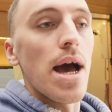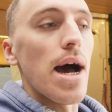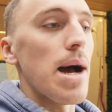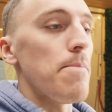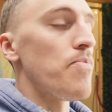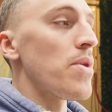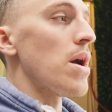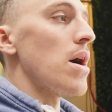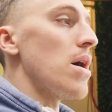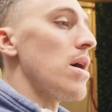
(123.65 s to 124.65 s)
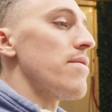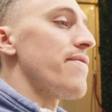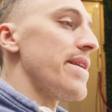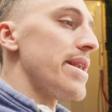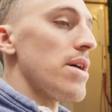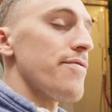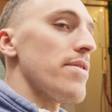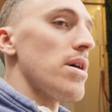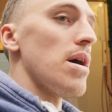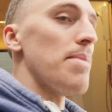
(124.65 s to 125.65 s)
Funnily enough,
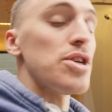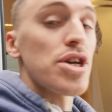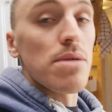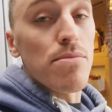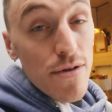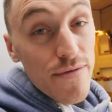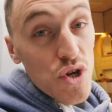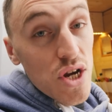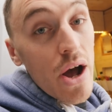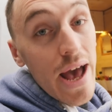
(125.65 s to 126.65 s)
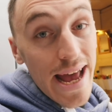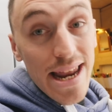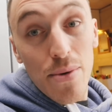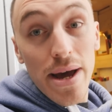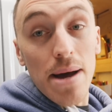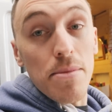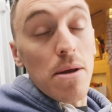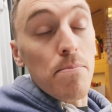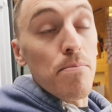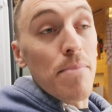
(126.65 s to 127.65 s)
I'm actually going to move the shower anyway. I'm
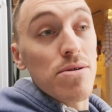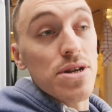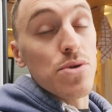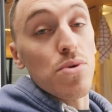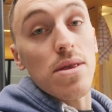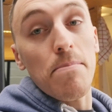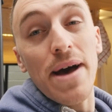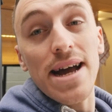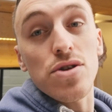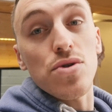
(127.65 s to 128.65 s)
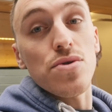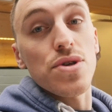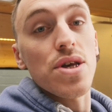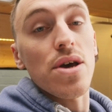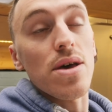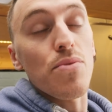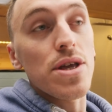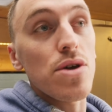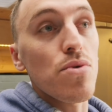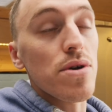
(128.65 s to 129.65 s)
going to mount it to one of the back doors so that
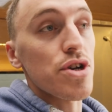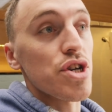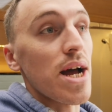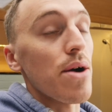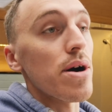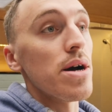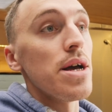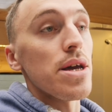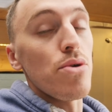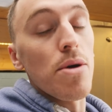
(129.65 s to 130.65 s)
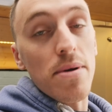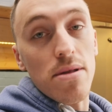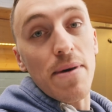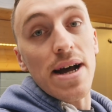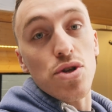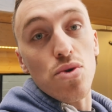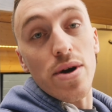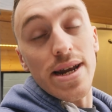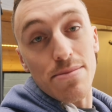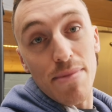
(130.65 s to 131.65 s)
when you want a shower, you open up the back door
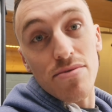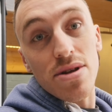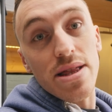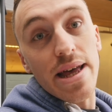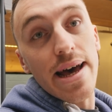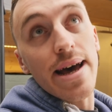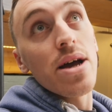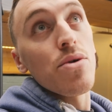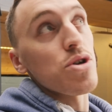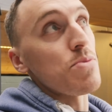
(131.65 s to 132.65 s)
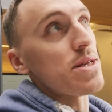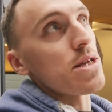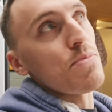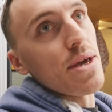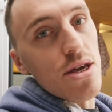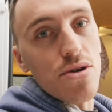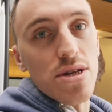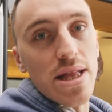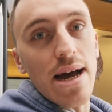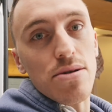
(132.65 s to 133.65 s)
and it's mounted there, which means it's being used
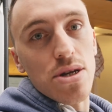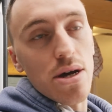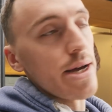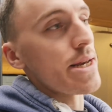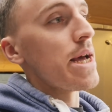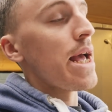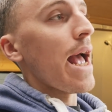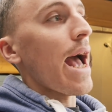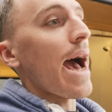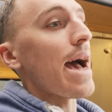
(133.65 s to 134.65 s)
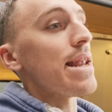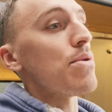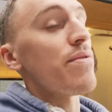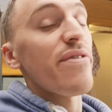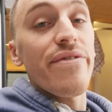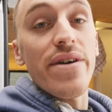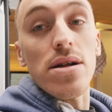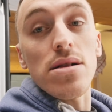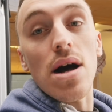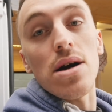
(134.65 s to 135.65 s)
on the outside, and it will fill.